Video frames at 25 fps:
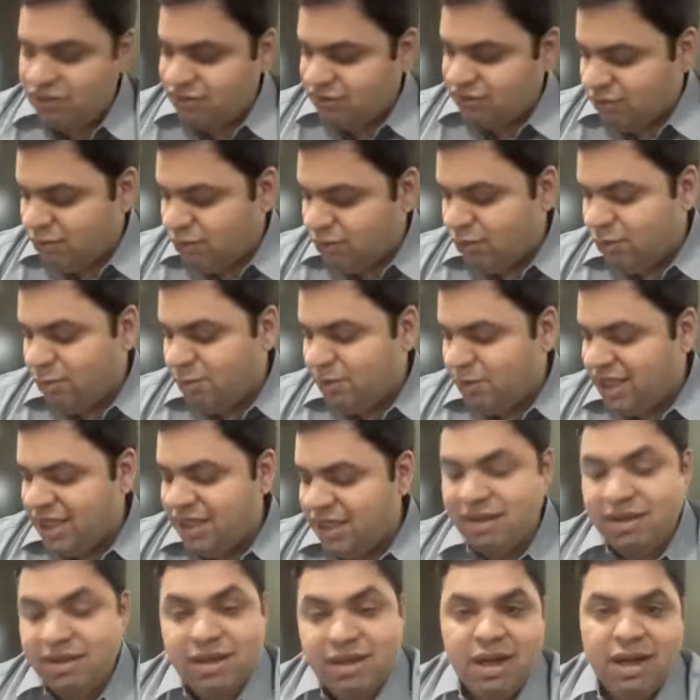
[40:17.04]
going to
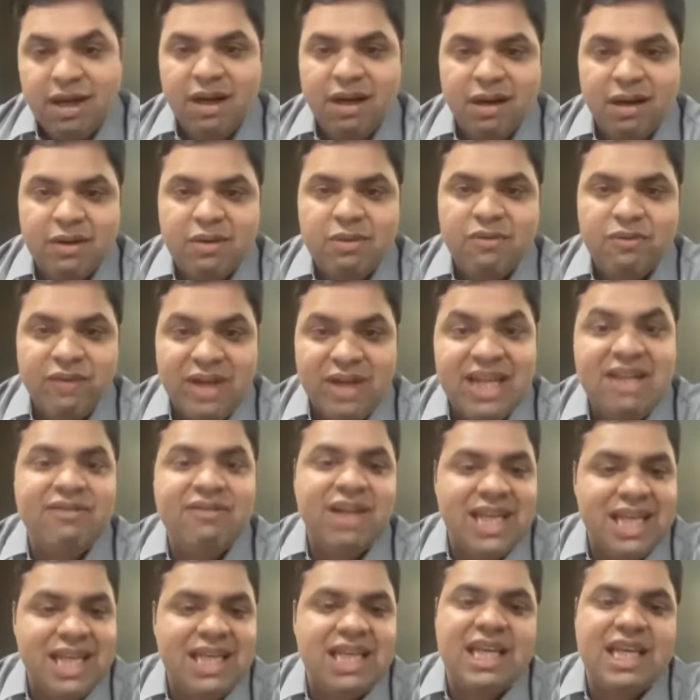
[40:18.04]
be very,
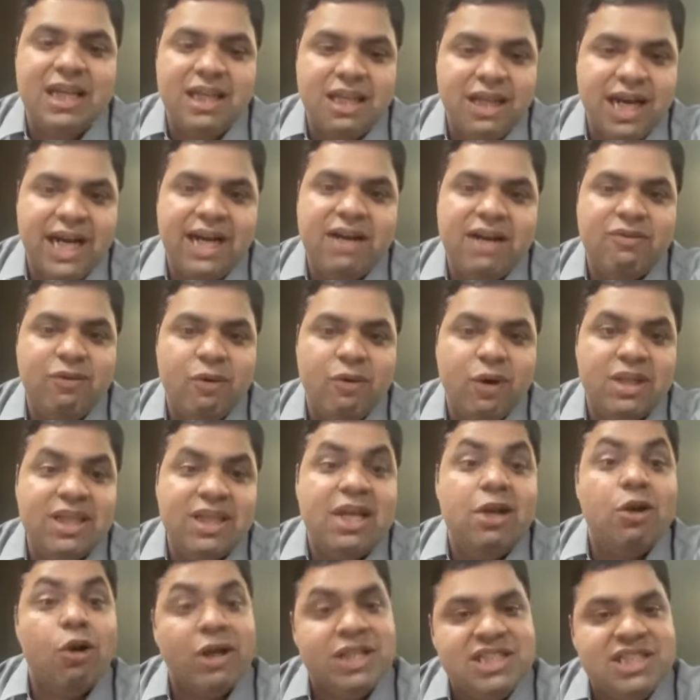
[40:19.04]
very key, right, for the
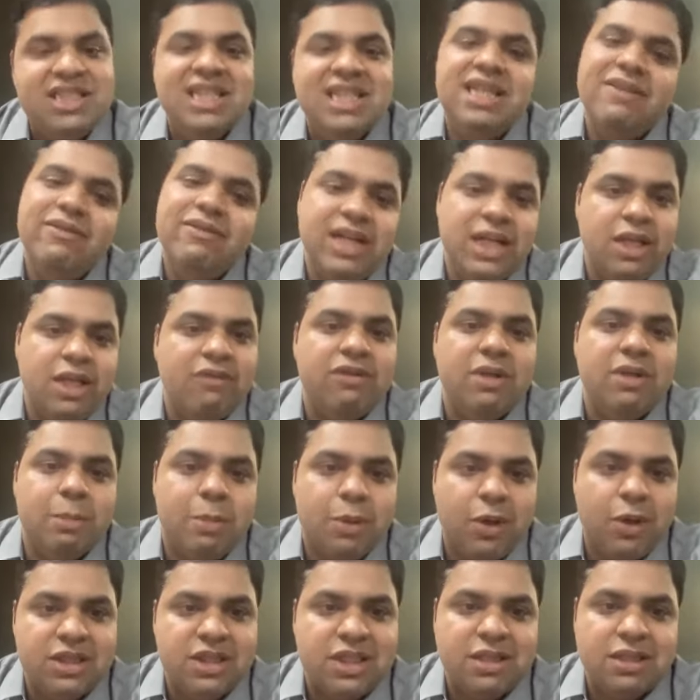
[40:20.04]
longevity of the
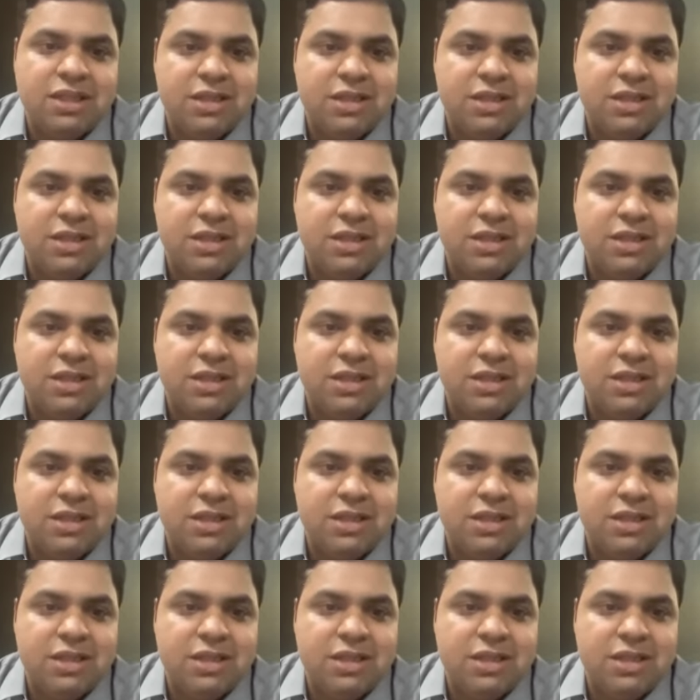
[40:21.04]
project.